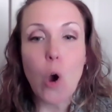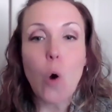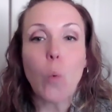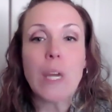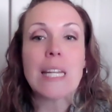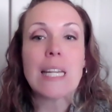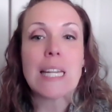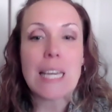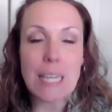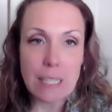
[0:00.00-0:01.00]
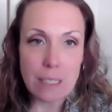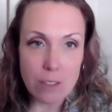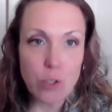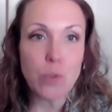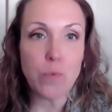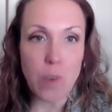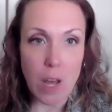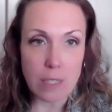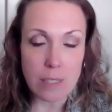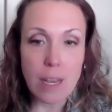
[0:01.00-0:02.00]
We need to
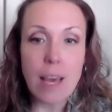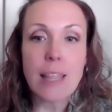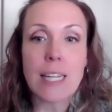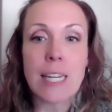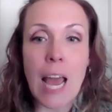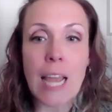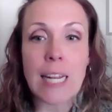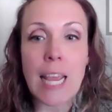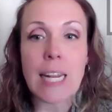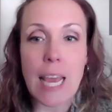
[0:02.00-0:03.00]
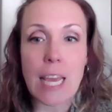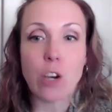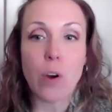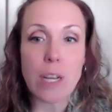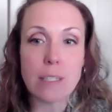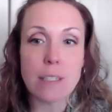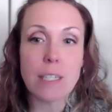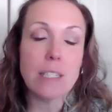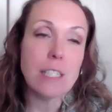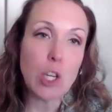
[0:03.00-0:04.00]
fund the 988 Crisis
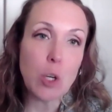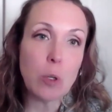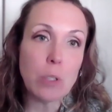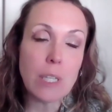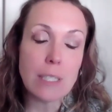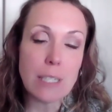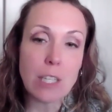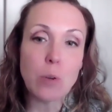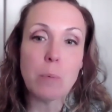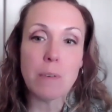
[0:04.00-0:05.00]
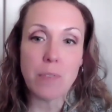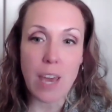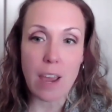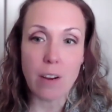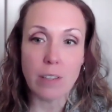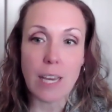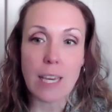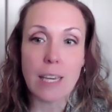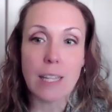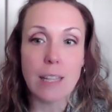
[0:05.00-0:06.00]
Continuum of Care
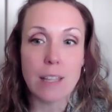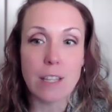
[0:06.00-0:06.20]
like the